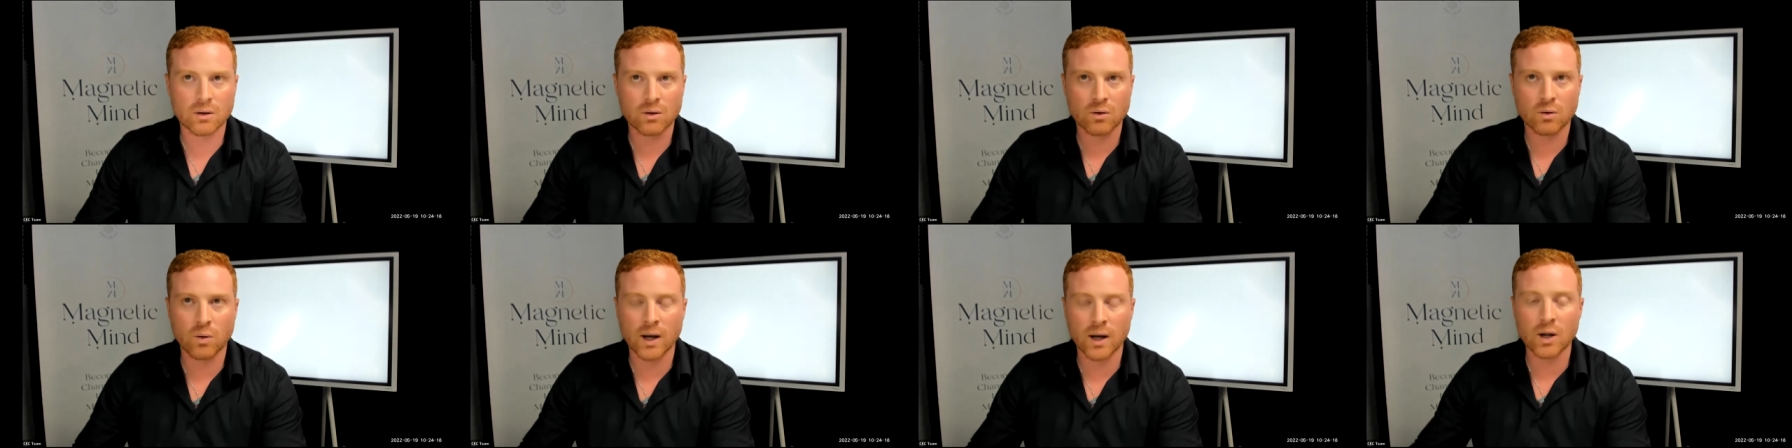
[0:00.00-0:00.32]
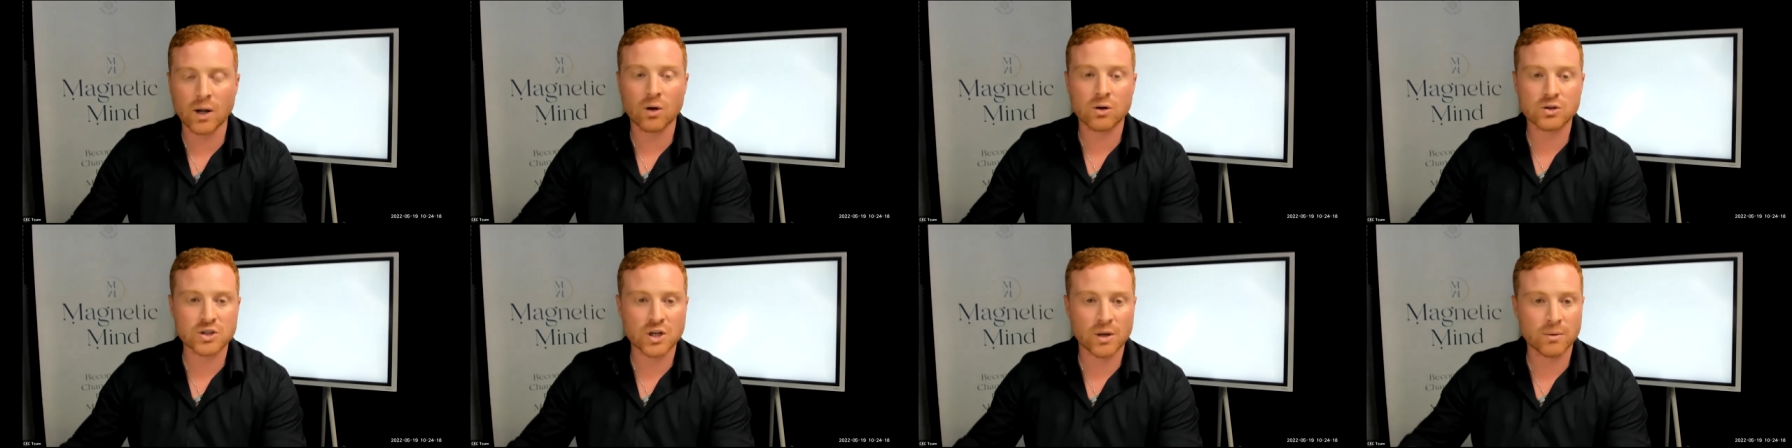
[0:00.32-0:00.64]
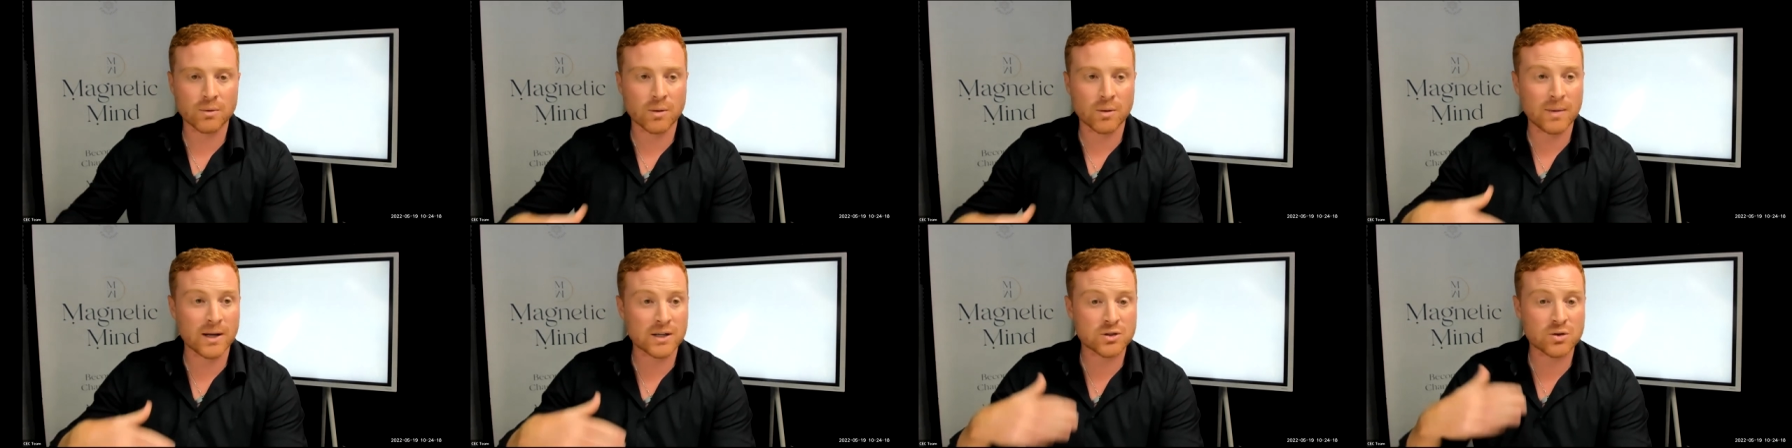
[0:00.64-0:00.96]
quite a long time
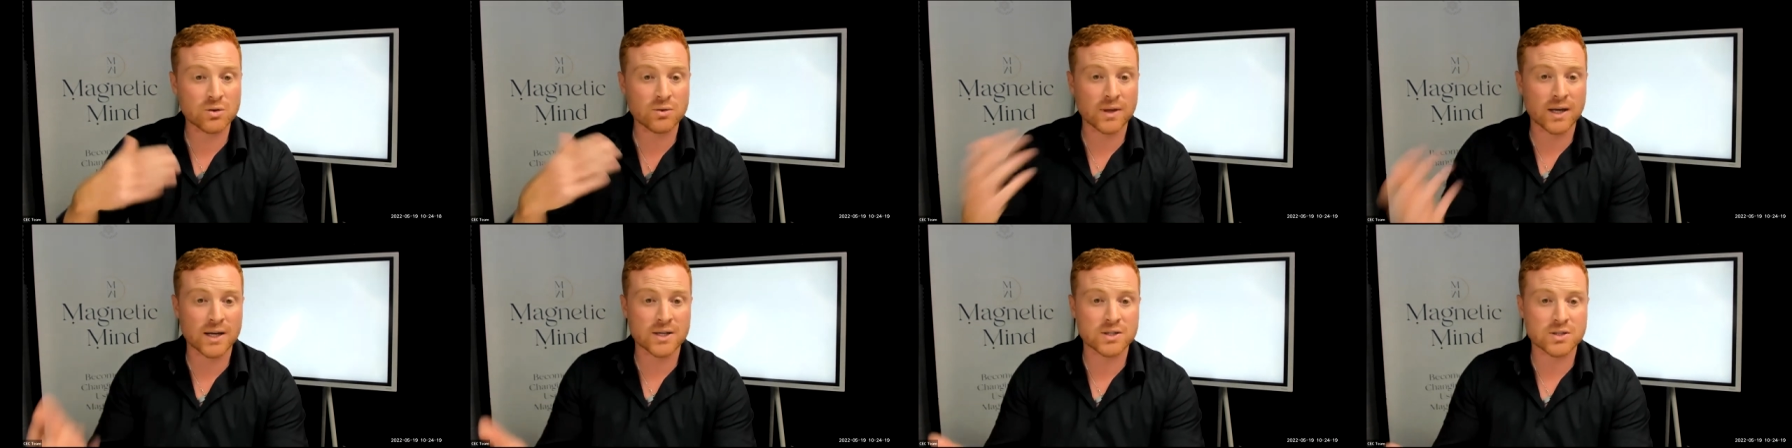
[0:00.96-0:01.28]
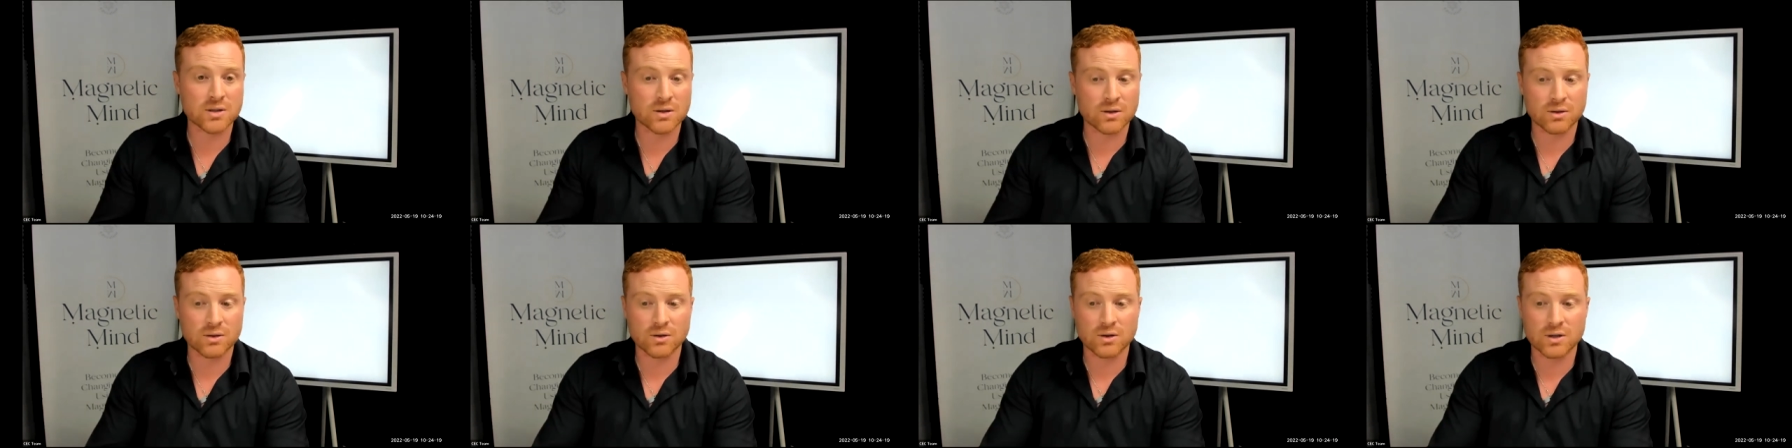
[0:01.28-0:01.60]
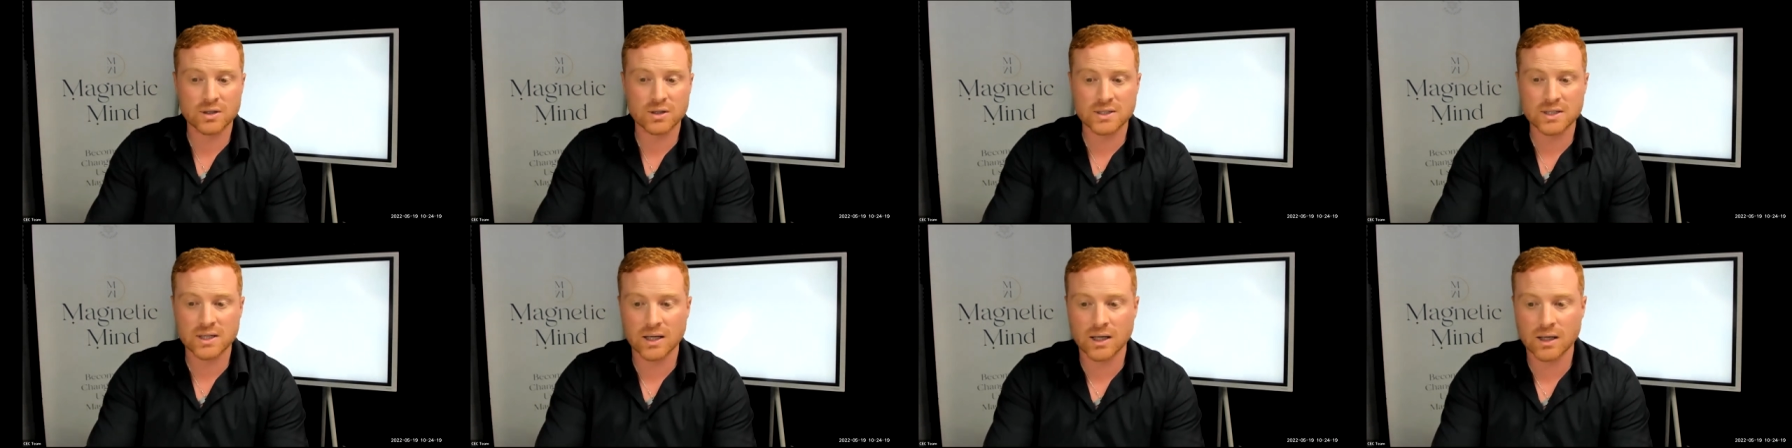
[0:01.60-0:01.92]
ago, about
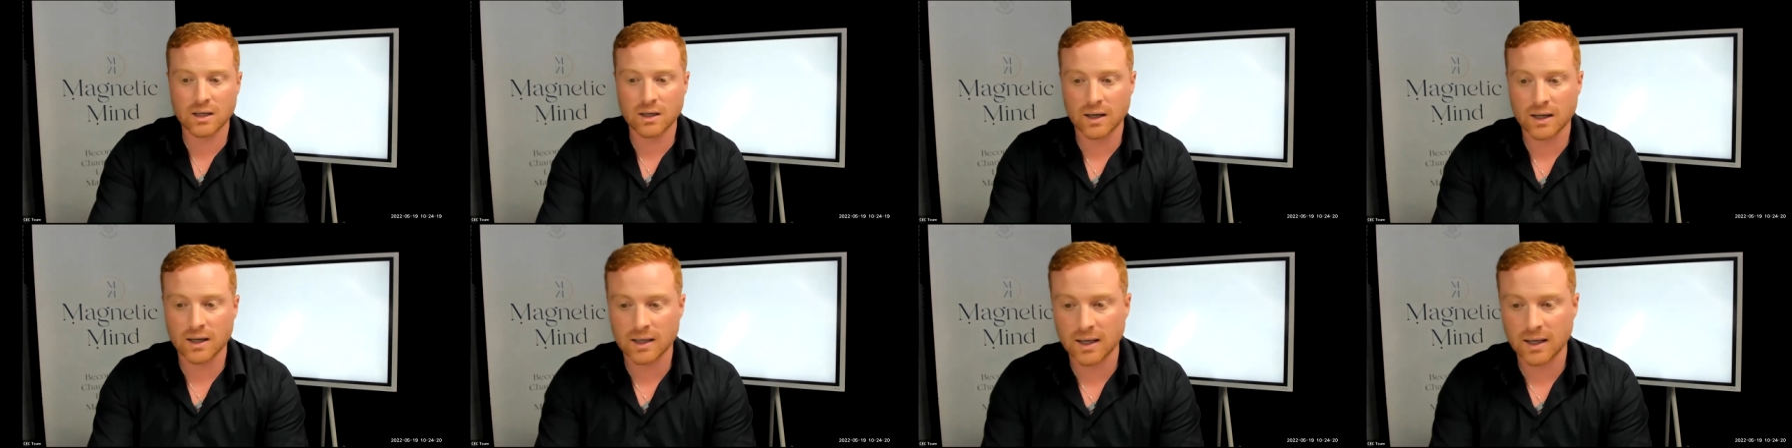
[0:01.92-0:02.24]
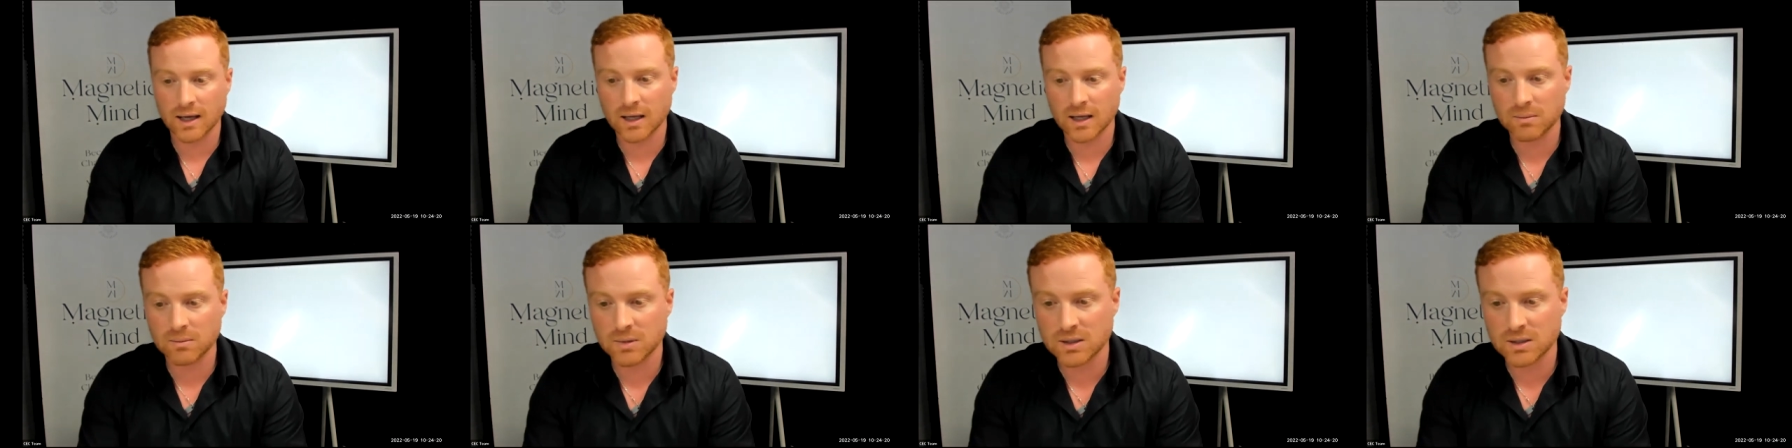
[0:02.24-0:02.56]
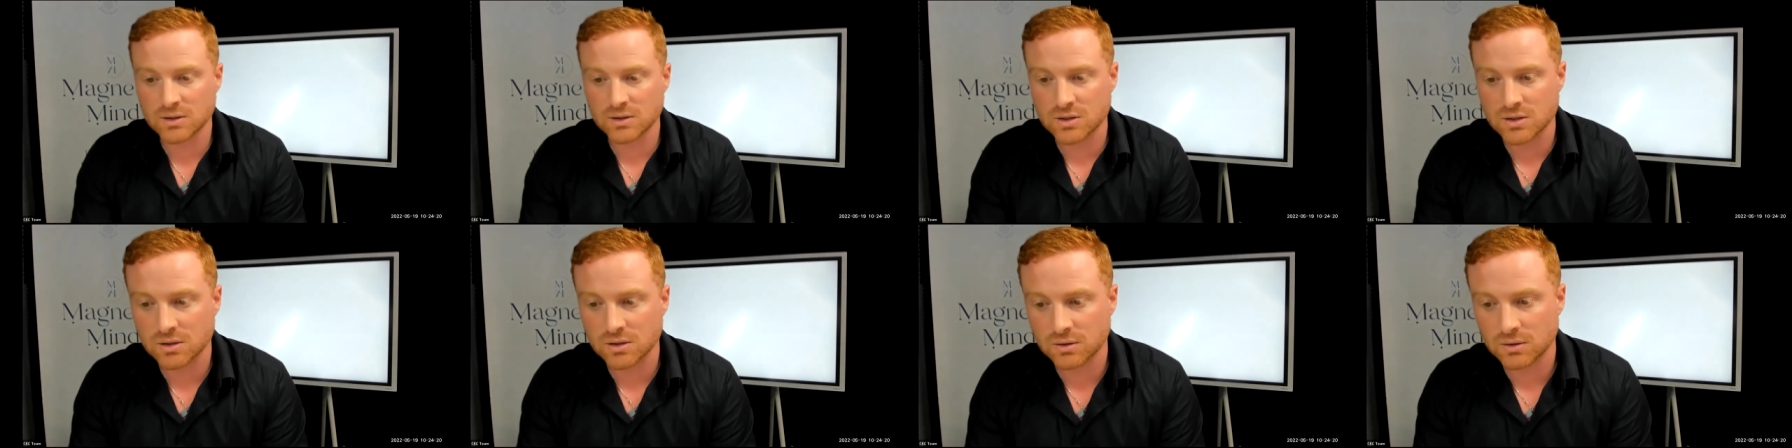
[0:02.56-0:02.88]
2013, I came
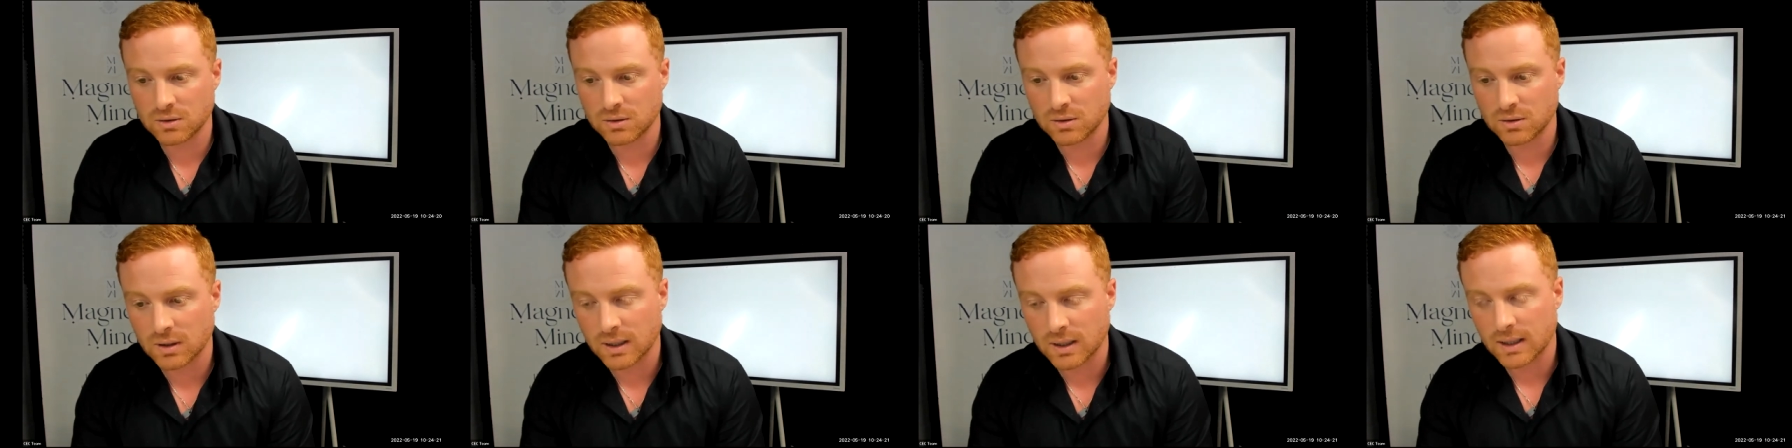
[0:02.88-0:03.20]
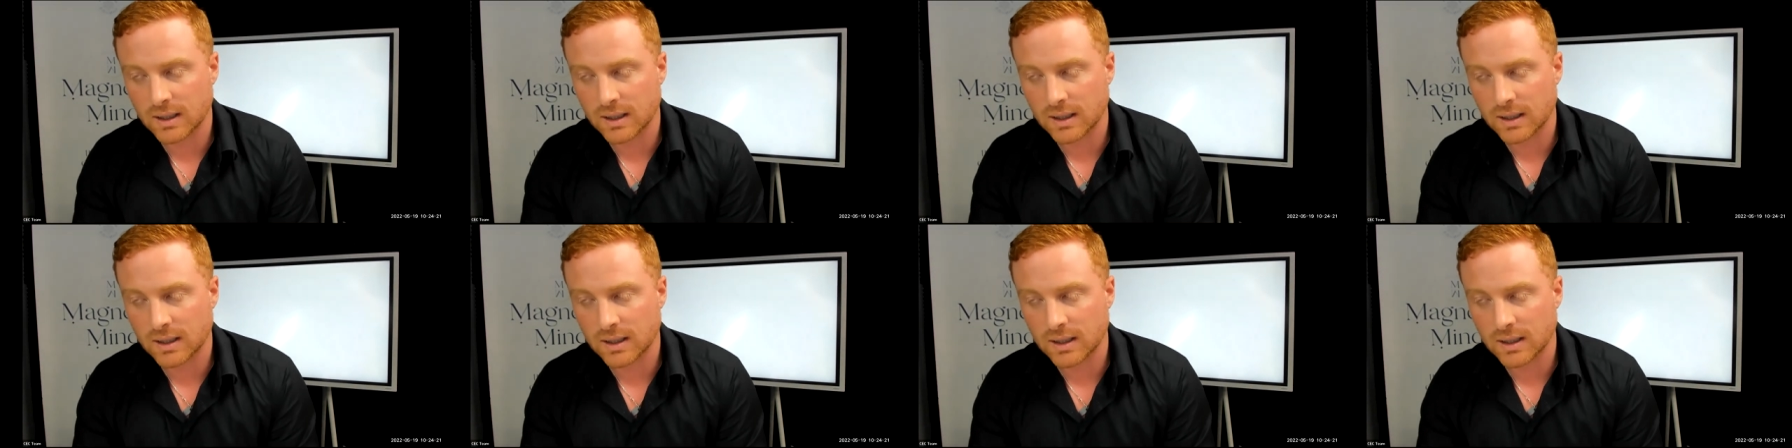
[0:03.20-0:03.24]
into